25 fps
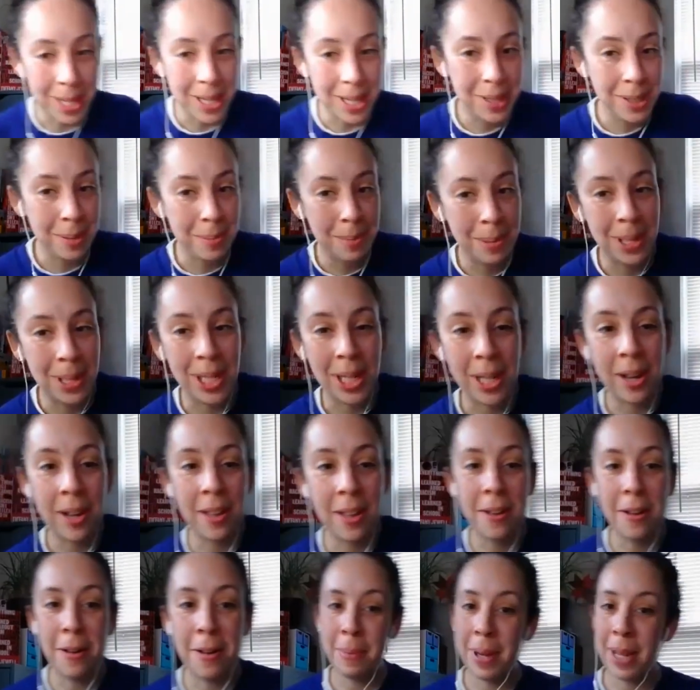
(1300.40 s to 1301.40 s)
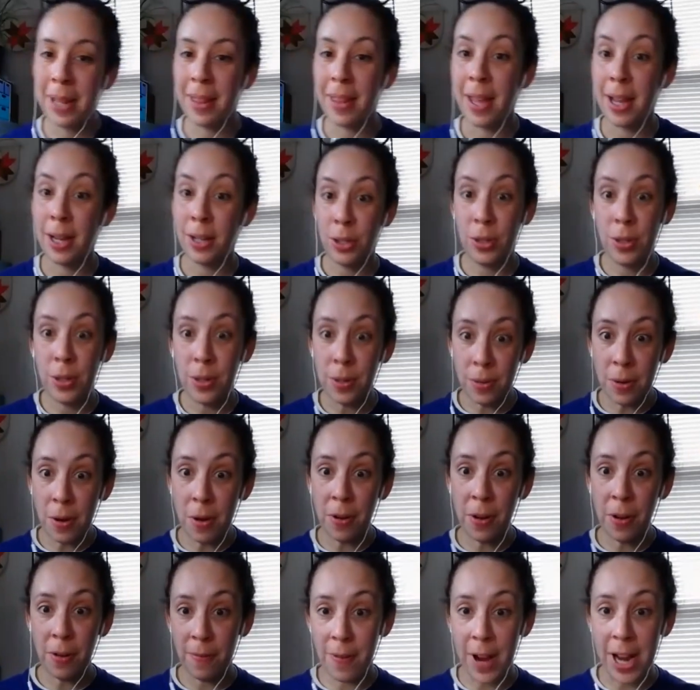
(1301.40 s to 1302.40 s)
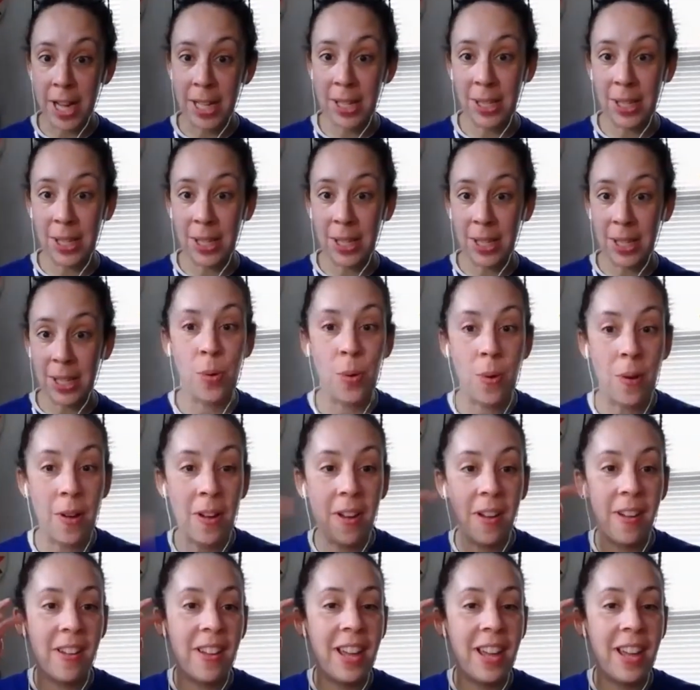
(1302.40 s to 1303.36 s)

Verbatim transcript: kids in particular and being like, Do you know your rights in school?